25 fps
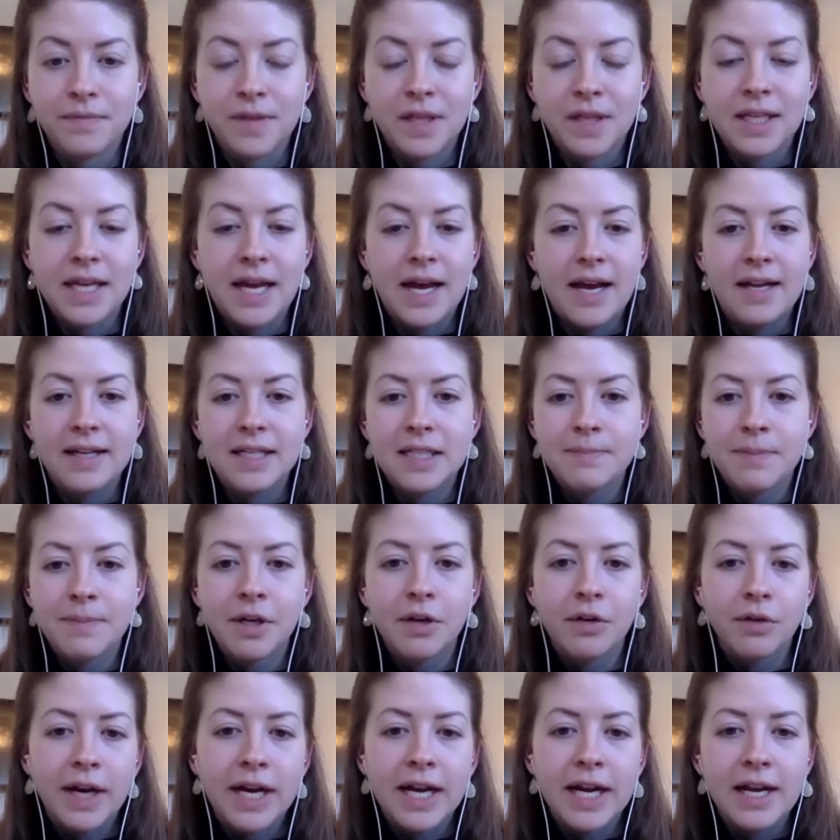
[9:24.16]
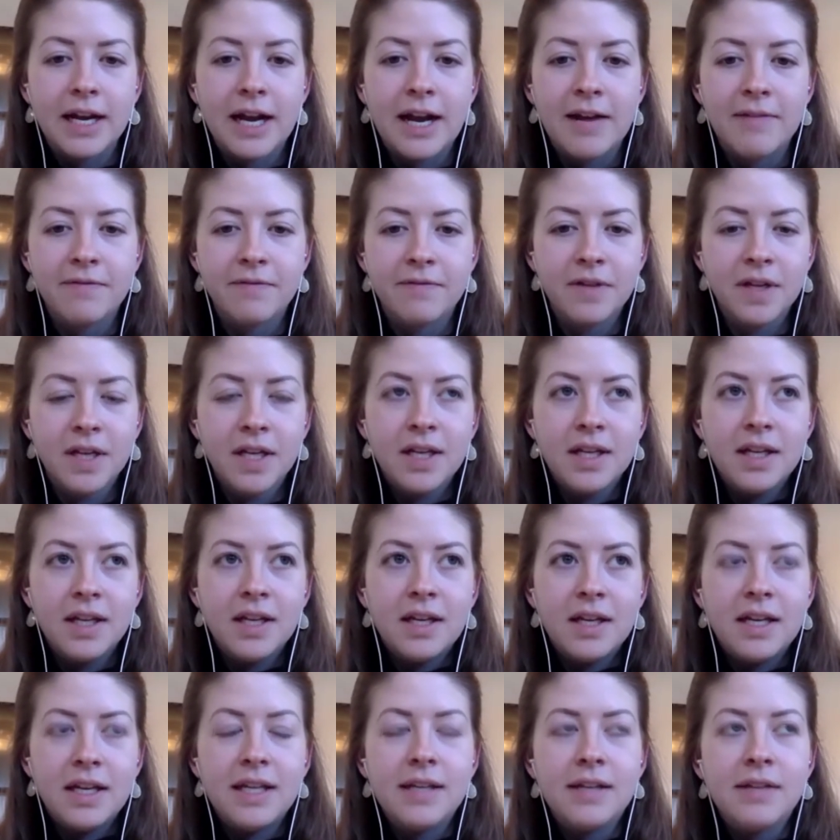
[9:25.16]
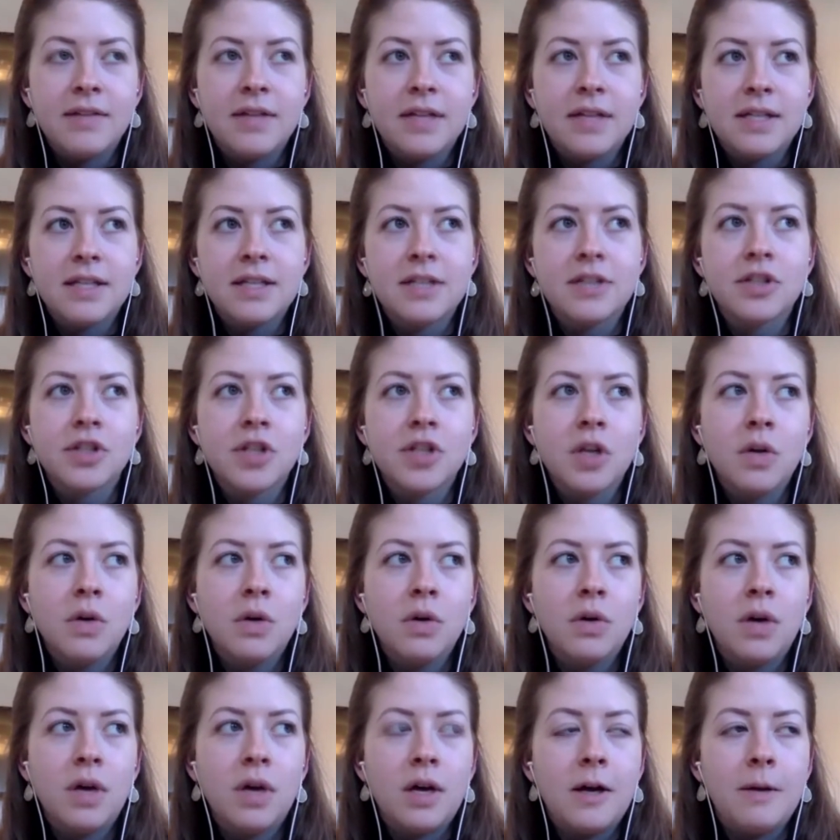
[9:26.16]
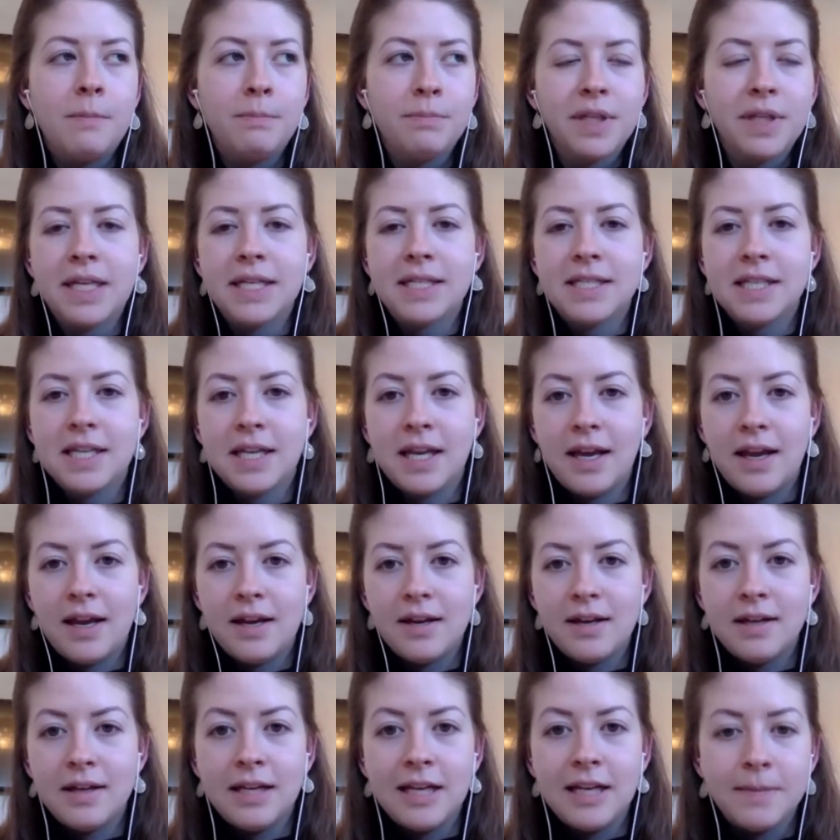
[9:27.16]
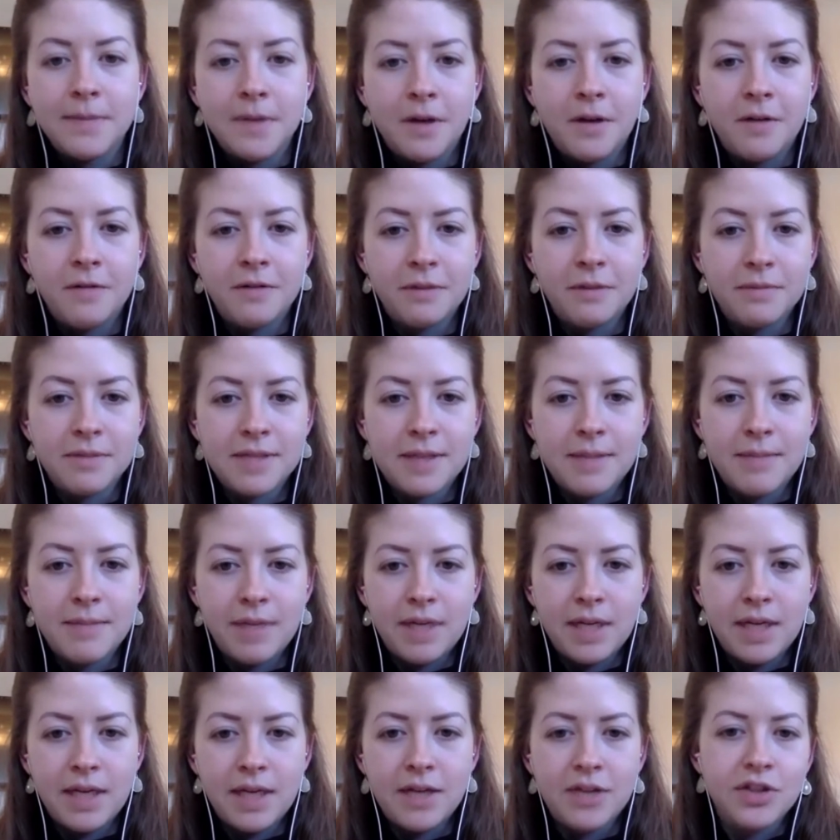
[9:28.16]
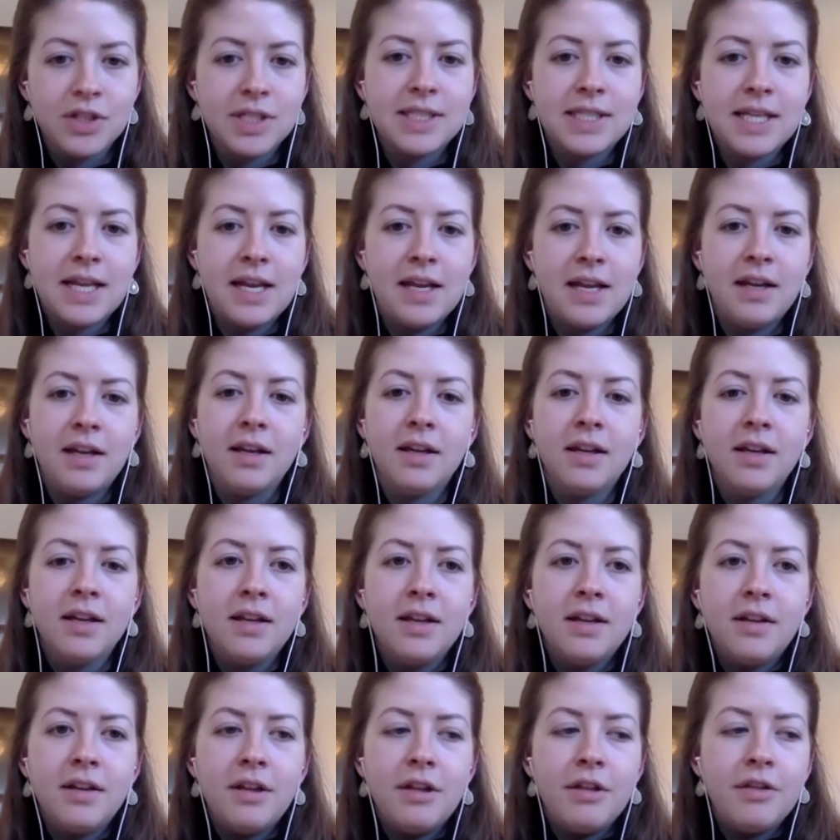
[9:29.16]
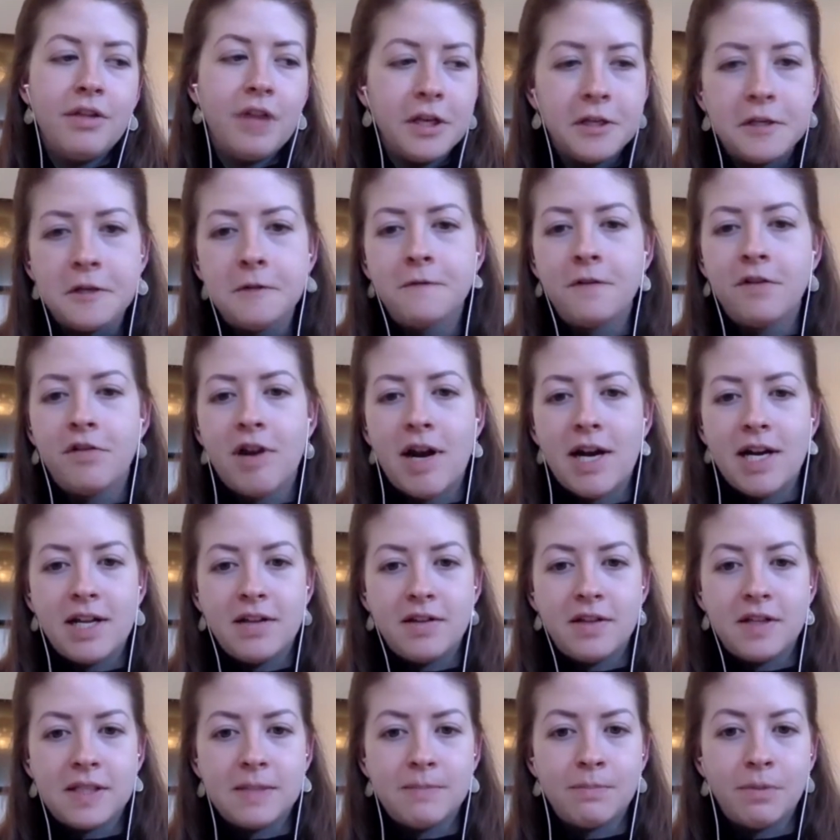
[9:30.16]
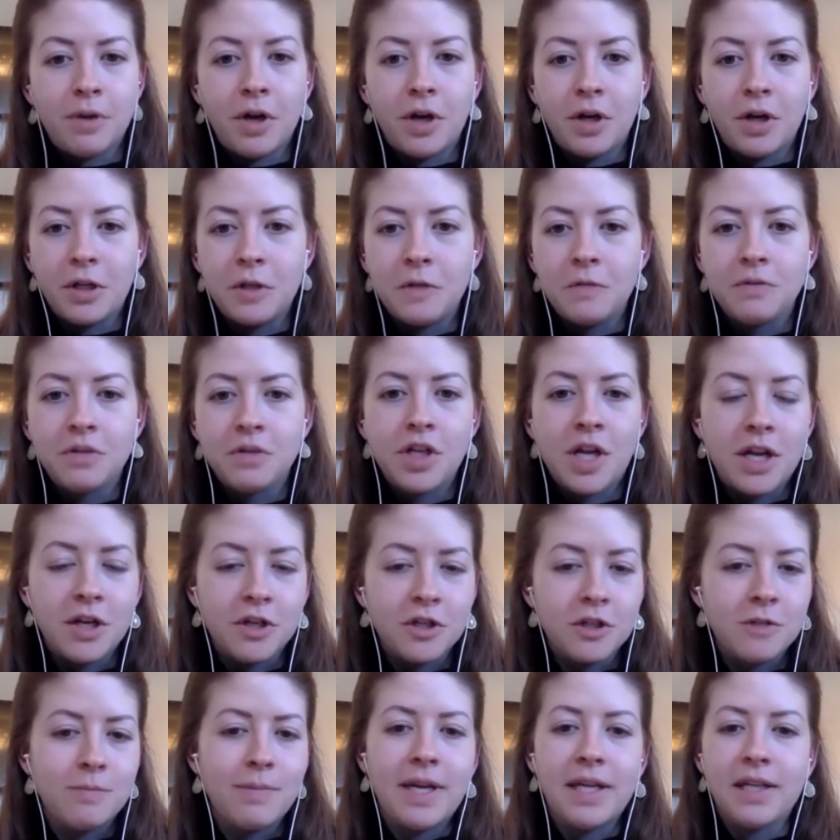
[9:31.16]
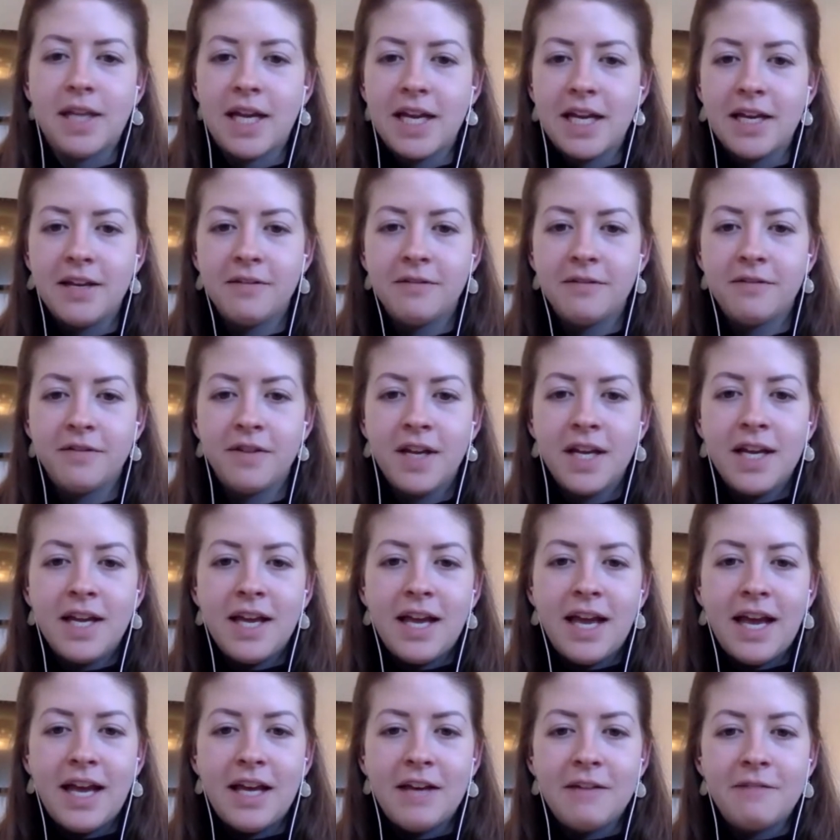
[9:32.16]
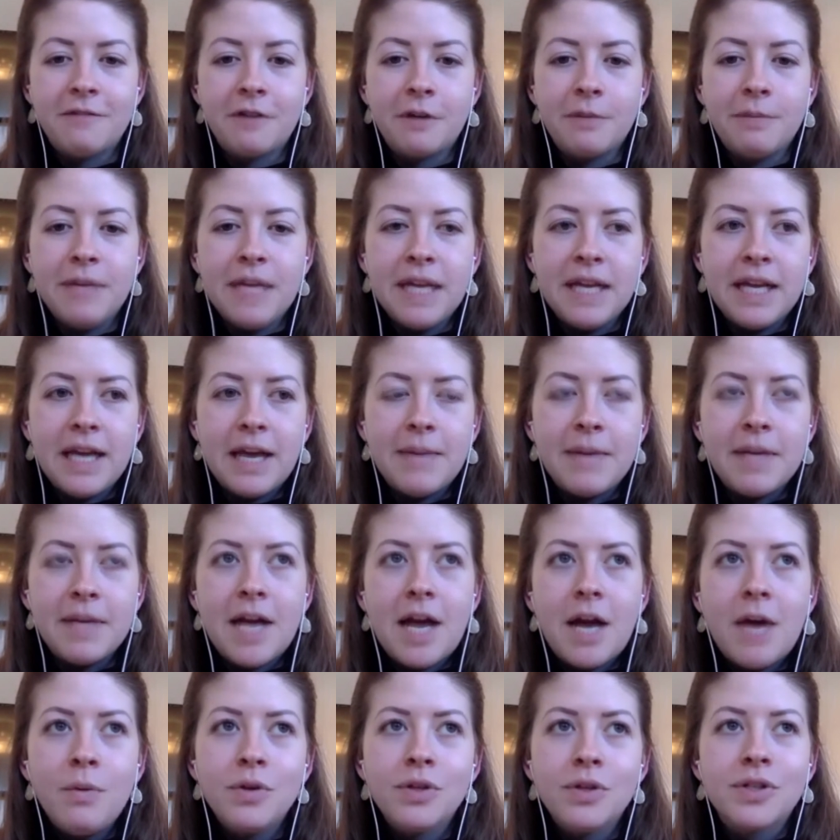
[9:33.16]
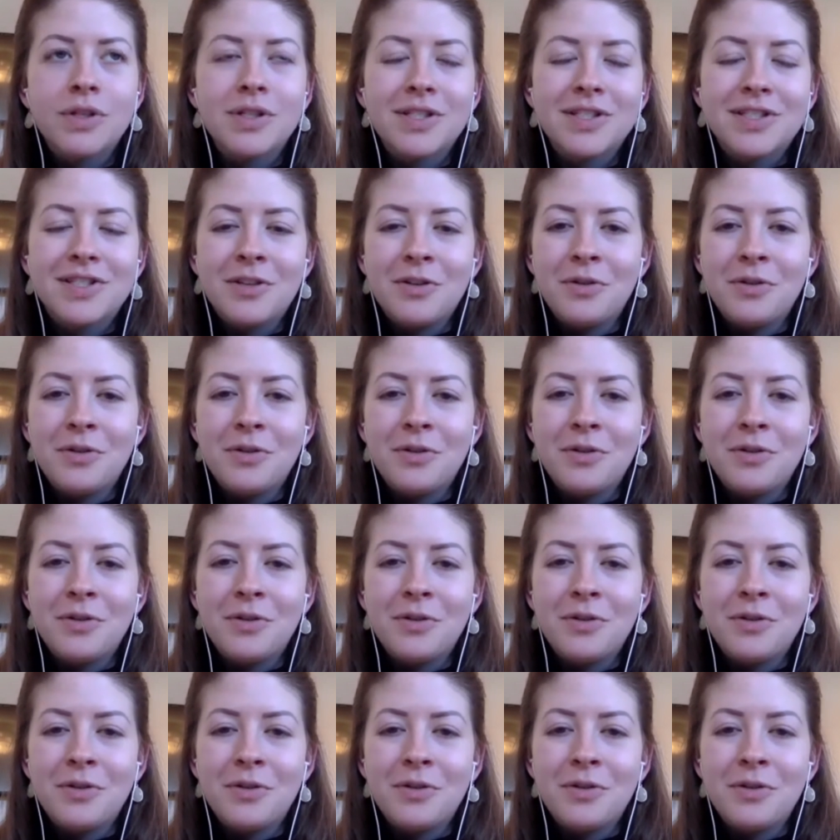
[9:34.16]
Yeah, it's been great. It's so humbling to get an email from somebody and just saying, thank you for writing this book. You've changed my life. And for me, I mean, I was